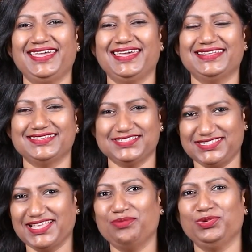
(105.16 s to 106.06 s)
and
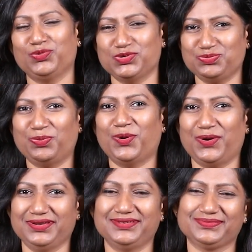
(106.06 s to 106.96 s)
Samuel was
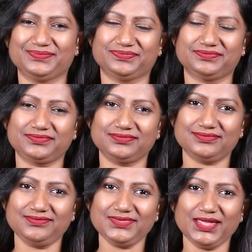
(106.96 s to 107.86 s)
born.
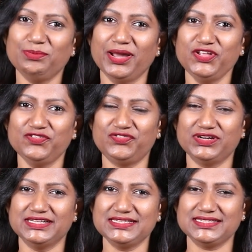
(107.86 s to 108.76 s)
My dear
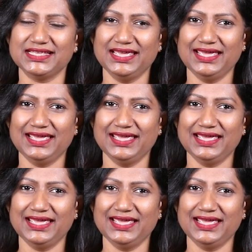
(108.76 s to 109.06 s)
friends,